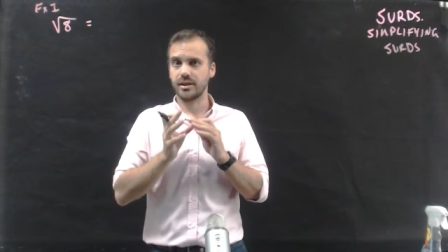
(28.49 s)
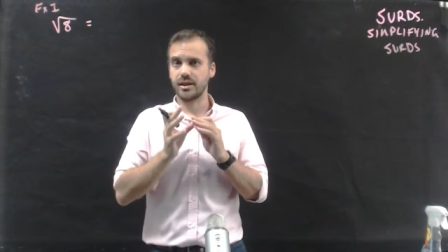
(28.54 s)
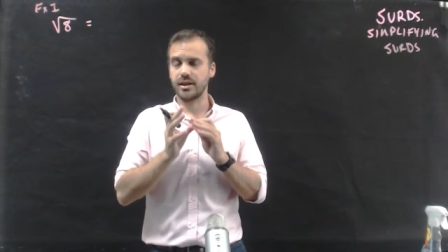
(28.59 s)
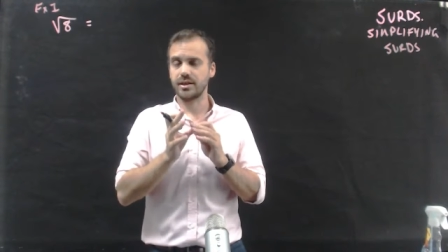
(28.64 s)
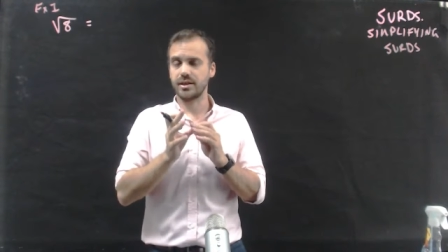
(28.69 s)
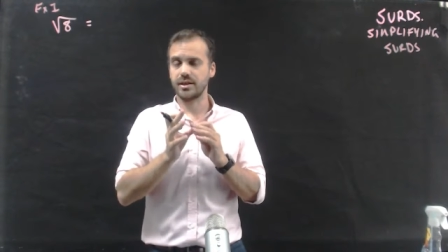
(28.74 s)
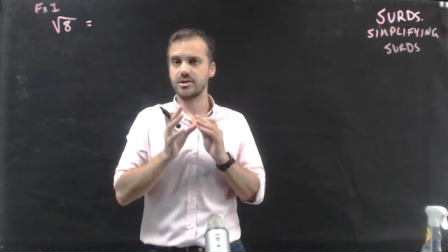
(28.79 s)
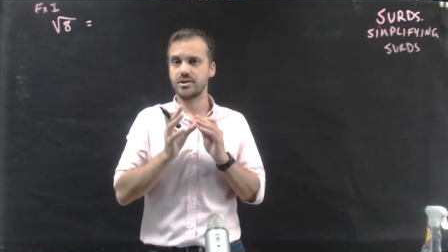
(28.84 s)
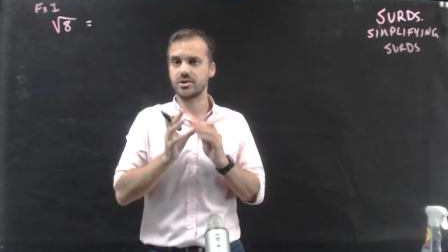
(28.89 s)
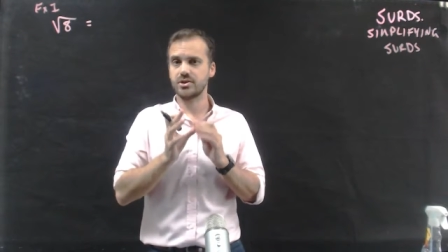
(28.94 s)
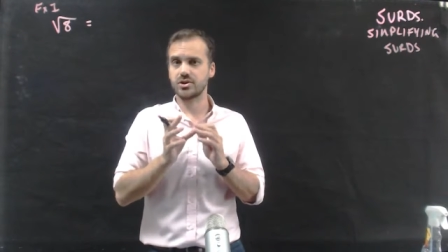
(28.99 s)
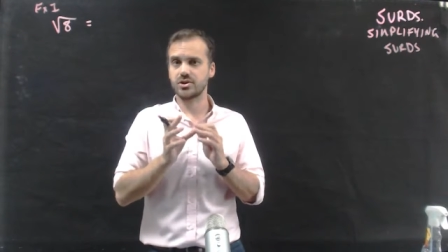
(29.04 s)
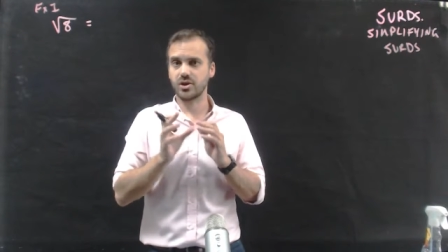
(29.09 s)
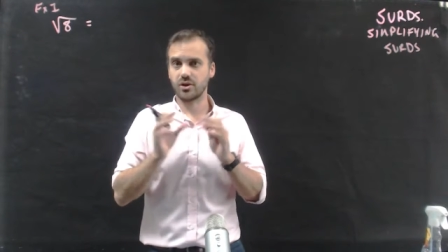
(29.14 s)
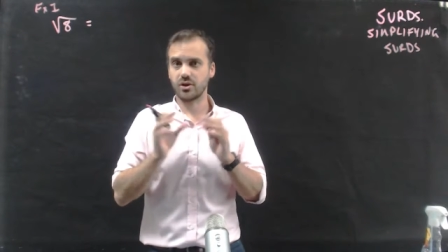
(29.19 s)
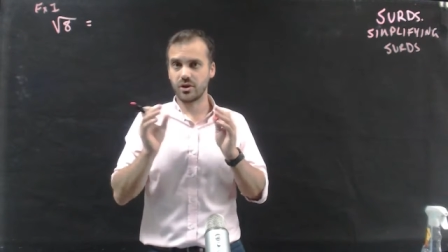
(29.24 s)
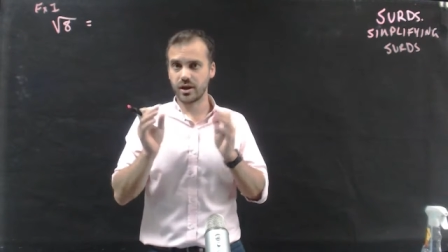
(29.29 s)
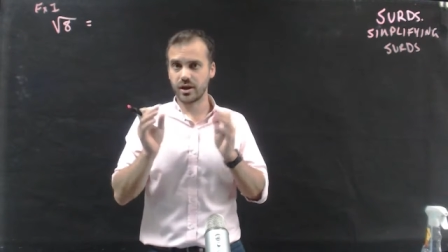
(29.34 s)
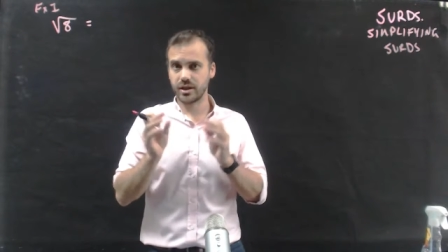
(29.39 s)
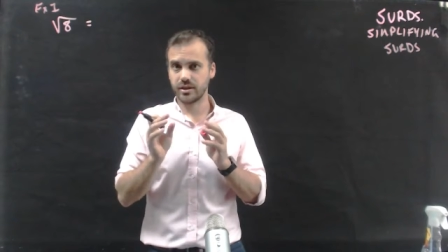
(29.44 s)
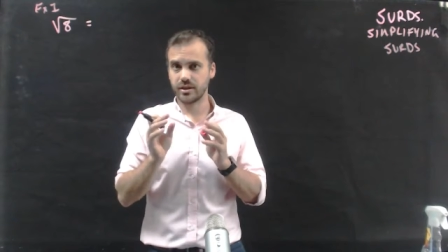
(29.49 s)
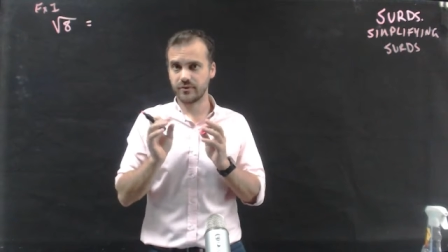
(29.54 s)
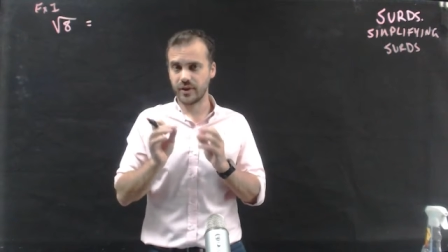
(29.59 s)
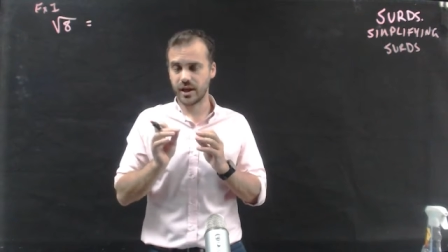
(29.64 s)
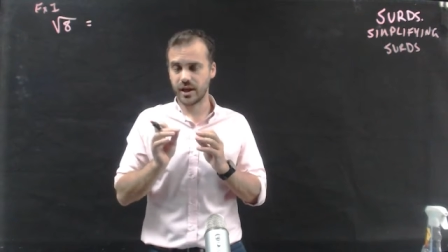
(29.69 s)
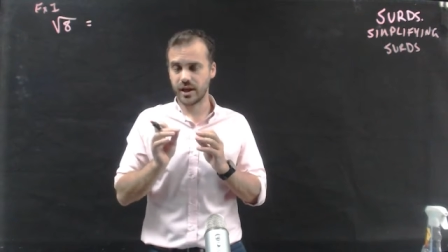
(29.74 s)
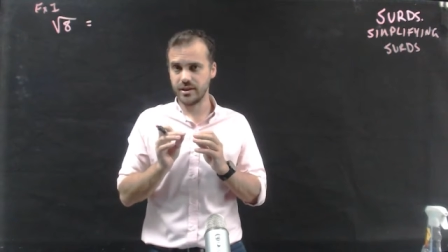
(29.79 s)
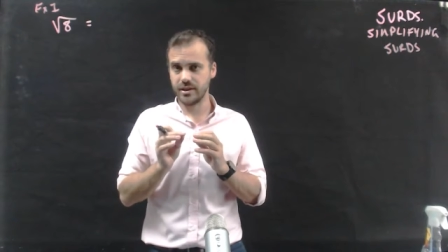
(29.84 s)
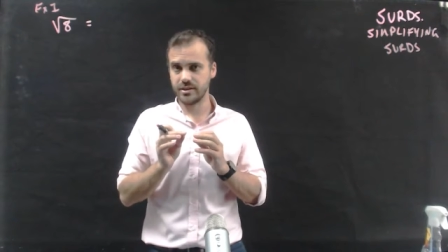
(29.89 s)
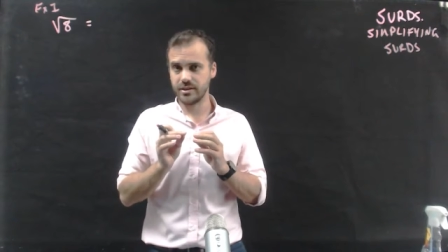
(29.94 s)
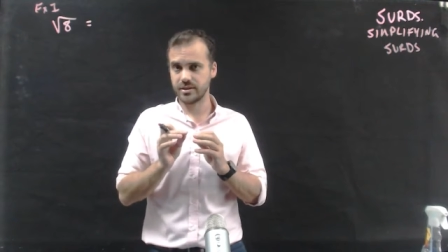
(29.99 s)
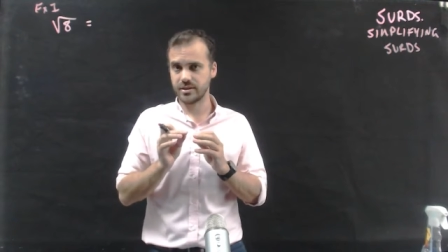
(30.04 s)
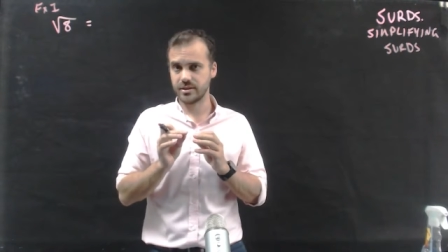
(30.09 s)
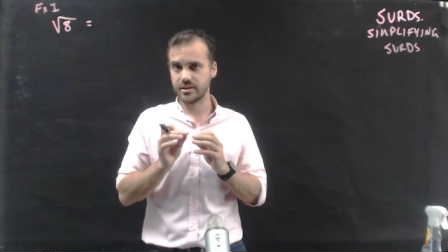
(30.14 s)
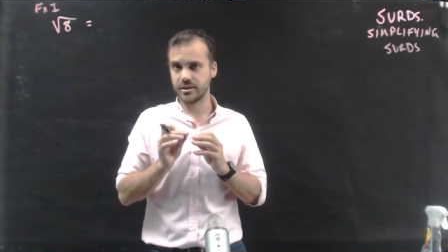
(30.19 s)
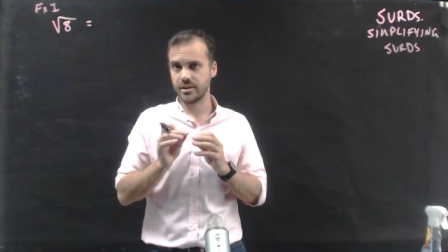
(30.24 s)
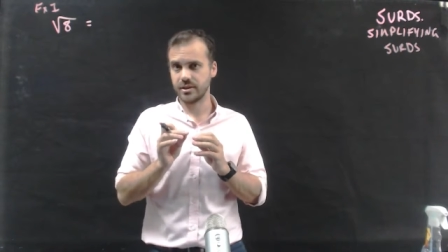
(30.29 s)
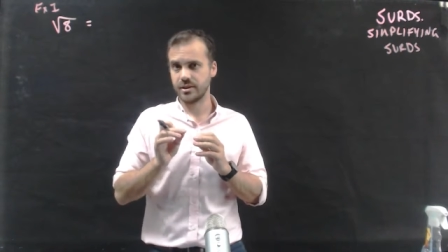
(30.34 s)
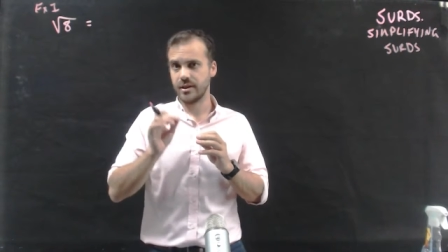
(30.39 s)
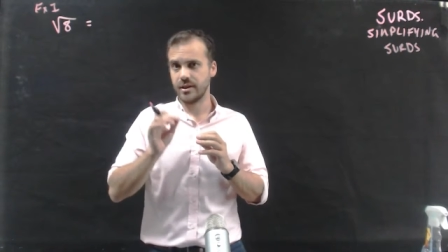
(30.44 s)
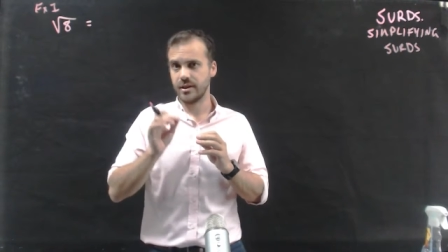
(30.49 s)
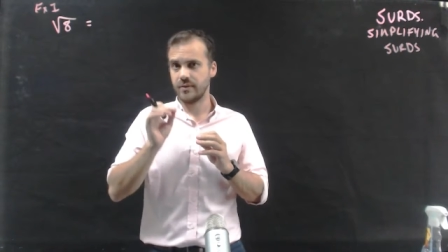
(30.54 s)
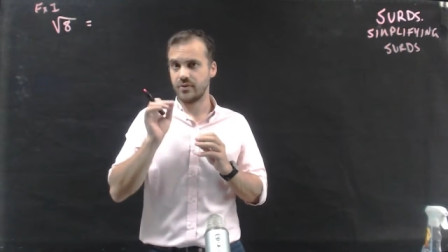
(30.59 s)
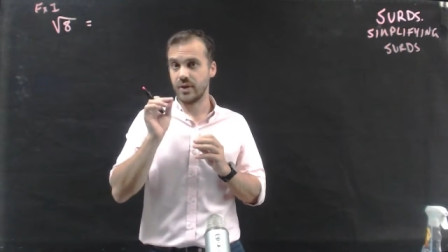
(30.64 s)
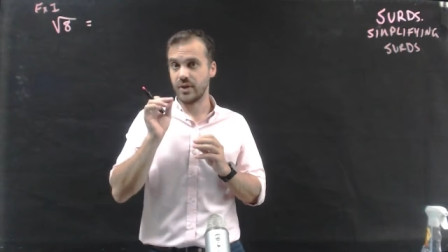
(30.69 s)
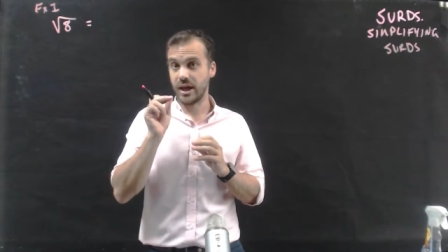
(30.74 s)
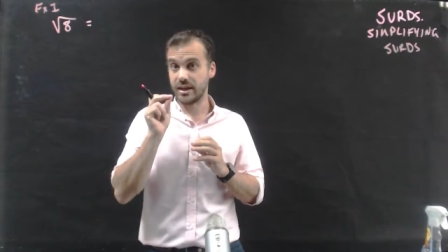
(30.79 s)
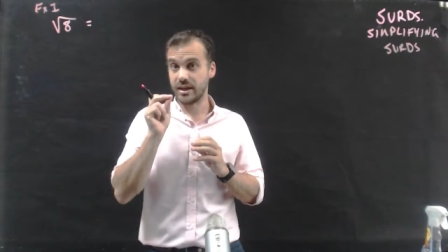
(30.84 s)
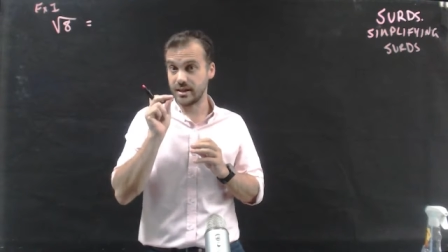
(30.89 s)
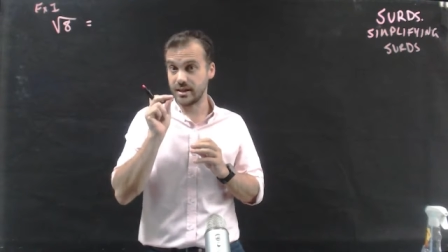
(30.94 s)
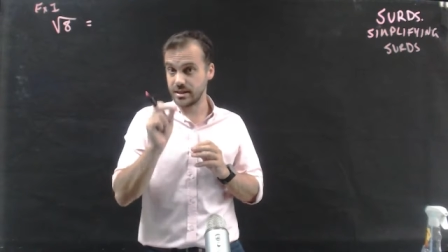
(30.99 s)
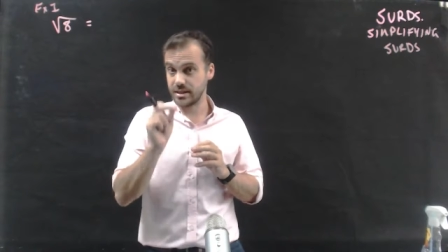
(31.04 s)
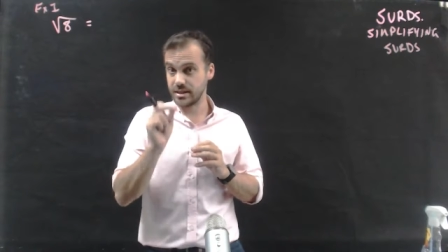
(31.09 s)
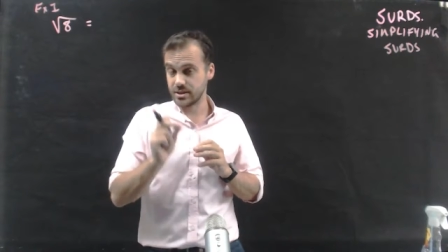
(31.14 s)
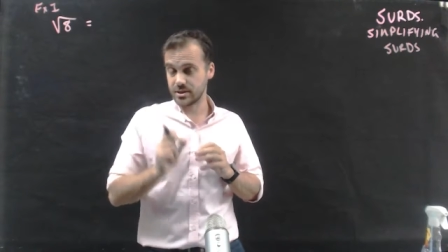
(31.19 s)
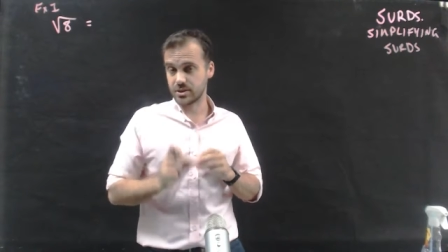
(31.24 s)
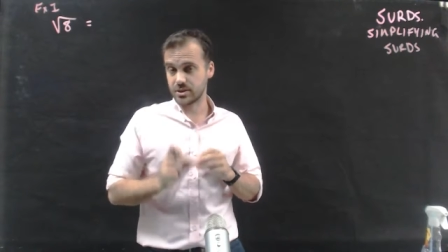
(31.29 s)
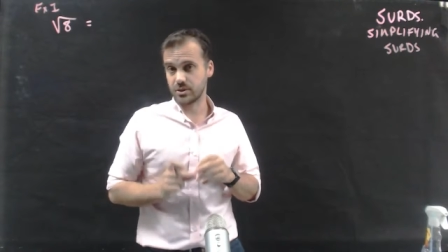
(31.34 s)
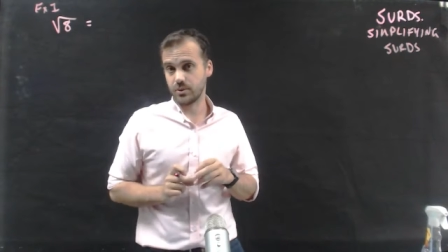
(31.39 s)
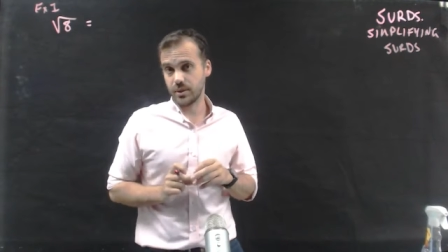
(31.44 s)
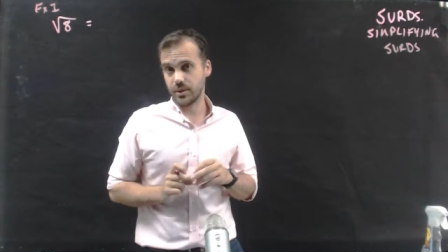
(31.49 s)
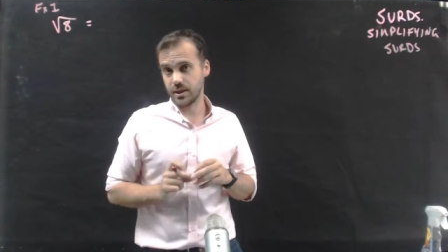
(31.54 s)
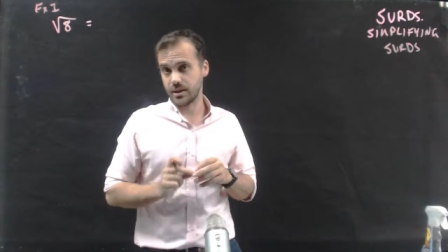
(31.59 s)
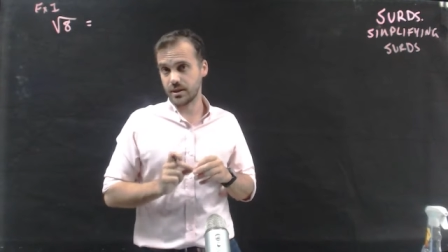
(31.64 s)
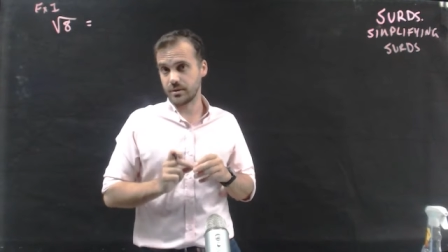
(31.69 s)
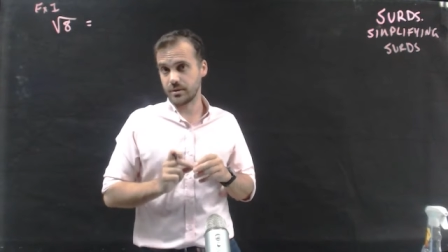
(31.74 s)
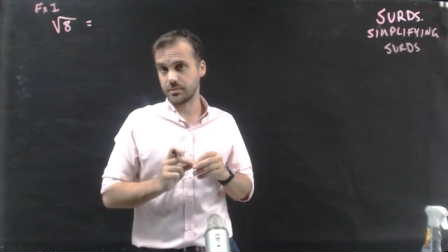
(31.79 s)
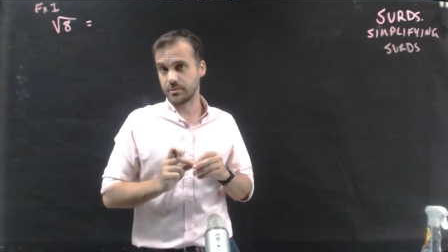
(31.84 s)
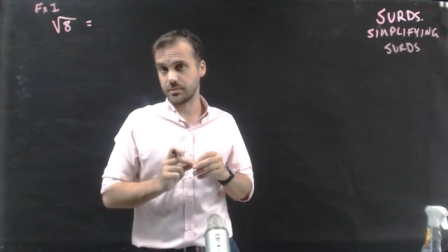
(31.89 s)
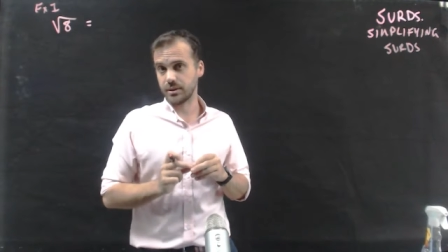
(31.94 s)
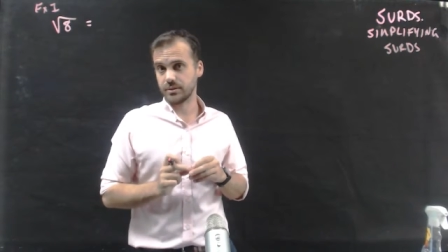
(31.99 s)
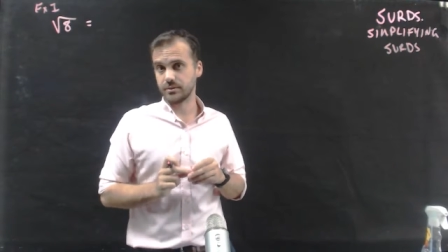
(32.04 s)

inside of 8 that is a square number.